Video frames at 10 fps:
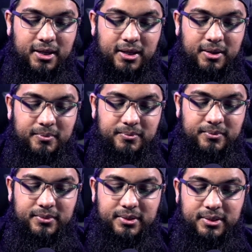
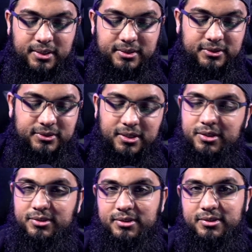Um, in this
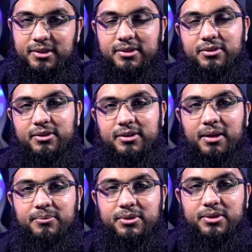narration, he said it three
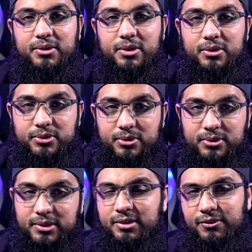times.
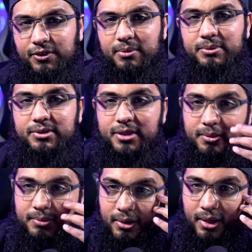So this is a famous
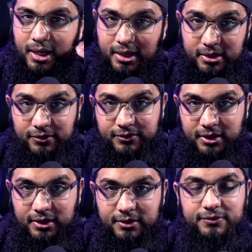term now,
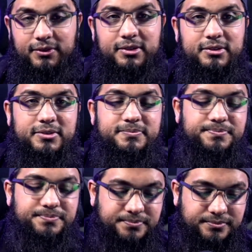Arafta Falzam
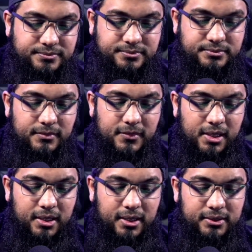
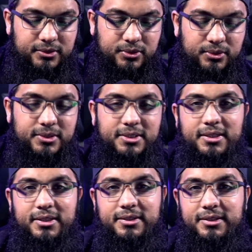and so
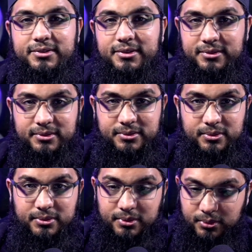this is you
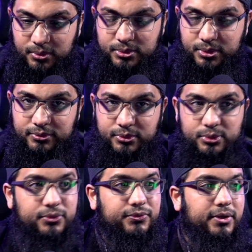know those of
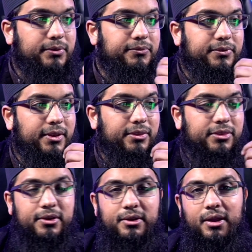true firm
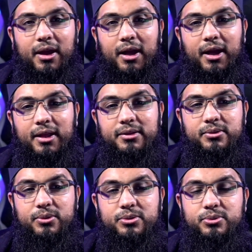faith and
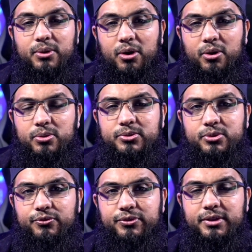those who are
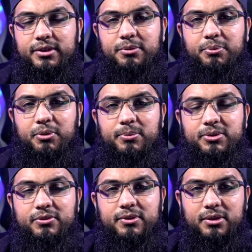always confident in the
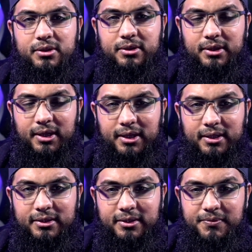promise of allah
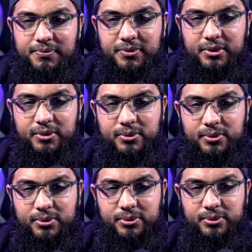and you
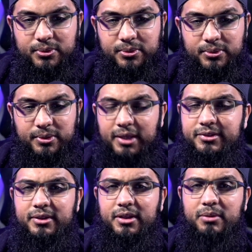know who like
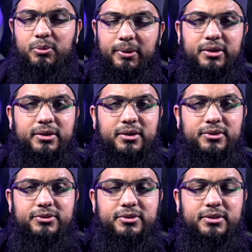sayyidina abu bakr
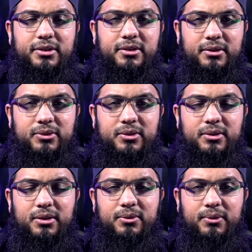as-siddiq
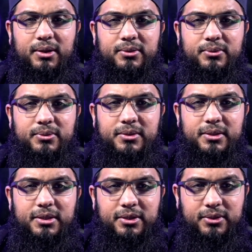radiallahu anhu
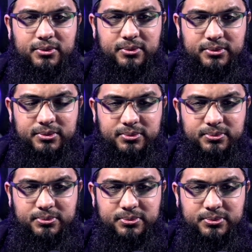you know
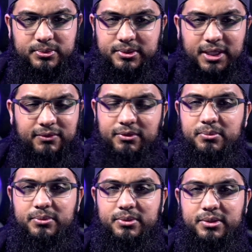just was never
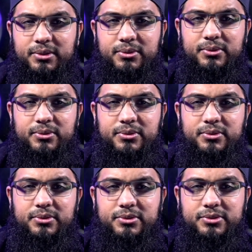you
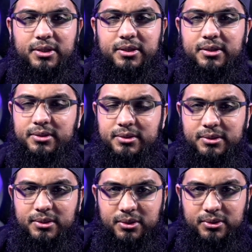know
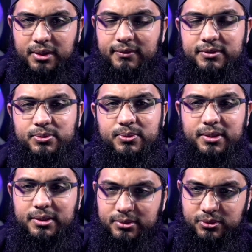shaken never
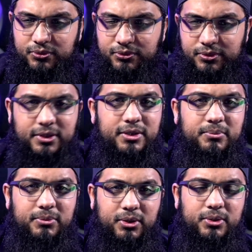swayed just
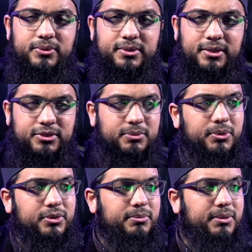firm always there
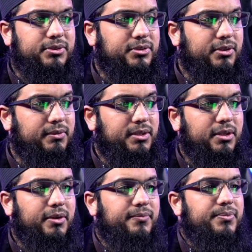supporting the messenger of
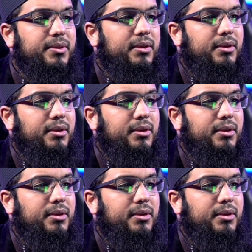allah